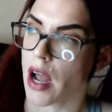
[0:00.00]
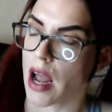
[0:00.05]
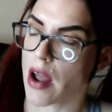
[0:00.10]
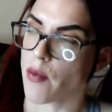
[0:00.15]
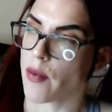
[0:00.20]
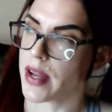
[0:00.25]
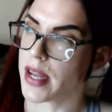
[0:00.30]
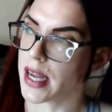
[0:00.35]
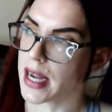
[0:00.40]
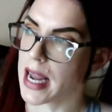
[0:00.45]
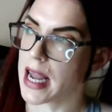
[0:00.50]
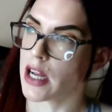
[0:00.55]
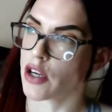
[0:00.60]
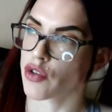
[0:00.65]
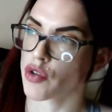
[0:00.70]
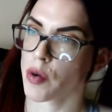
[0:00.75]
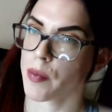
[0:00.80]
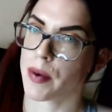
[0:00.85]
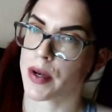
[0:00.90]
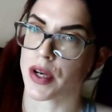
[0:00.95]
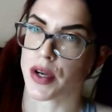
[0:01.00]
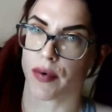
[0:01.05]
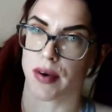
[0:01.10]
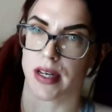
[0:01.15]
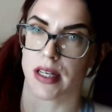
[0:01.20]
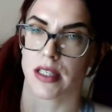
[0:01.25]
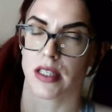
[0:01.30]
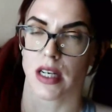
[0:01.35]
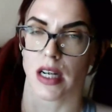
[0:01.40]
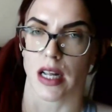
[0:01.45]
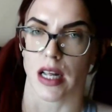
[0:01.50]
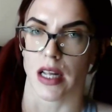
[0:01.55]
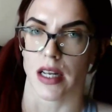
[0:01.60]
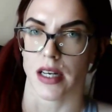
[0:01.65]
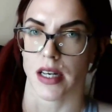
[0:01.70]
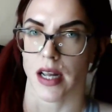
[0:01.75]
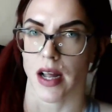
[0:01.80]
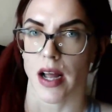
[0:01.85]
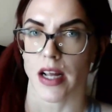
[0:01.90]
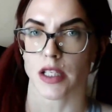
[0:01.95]
and when you get a drop in your
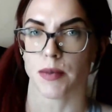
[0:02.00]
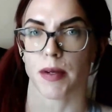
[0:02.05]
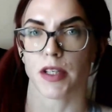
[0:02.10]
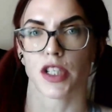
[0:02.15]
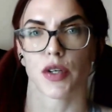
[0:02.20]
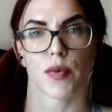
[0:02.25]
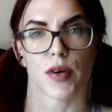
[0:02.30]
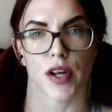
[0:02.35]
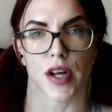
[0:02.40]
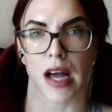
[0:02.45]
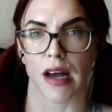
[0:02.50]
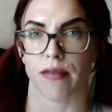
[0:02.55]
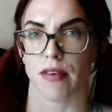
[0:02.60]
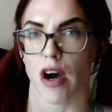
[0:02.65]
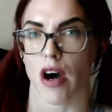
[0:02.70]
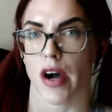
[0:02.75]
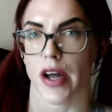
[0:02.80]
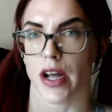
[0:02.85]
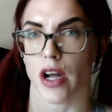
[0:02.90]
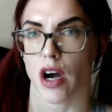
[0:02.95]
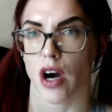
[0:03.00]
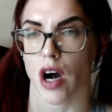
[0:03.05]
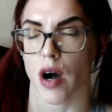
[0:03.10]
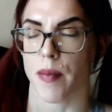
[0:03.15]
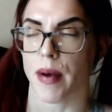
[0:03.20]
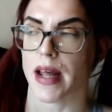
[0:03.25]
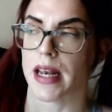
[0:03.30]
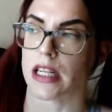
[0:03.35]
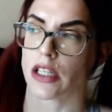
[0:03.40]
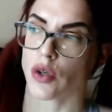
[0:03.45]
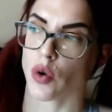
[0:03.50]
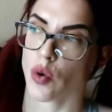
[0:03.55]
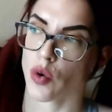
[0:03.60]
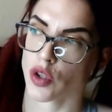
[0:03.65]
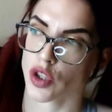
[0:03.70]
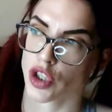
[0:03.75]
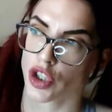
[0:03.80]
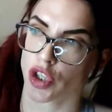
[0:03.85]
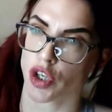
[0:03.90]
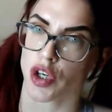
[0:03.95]
insulin especially when you have a high carb and it's
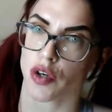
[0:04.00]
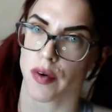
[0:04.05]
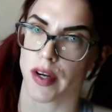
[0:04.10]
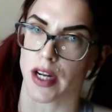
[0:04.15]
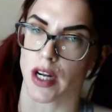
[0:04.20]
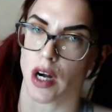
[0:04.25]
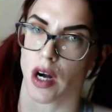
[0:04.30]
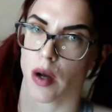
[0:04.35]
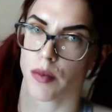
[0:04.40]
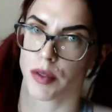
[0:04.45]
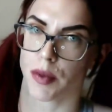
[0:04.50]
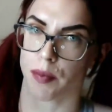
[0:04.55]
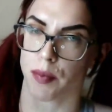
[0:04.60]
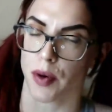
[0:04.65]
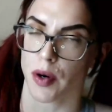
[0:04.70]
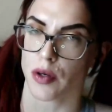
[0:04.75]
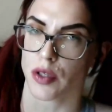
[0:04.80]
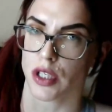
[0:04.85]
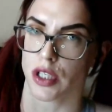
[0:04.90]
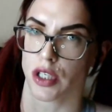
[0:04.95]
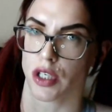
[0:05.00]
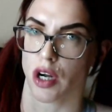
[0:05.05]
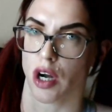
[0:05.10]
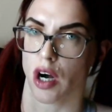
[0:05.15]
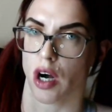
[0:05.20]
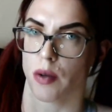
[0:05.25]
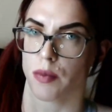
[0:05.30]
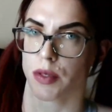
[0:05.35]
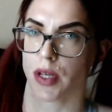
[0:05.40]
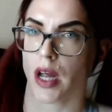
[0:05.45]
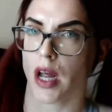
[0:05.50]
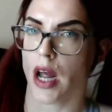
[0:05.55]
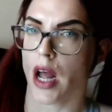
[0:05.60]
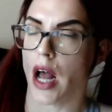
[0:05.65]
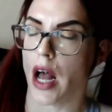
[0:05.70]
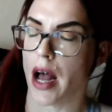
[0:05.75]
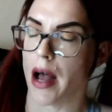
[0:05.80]
all sugary carbs and processed carbs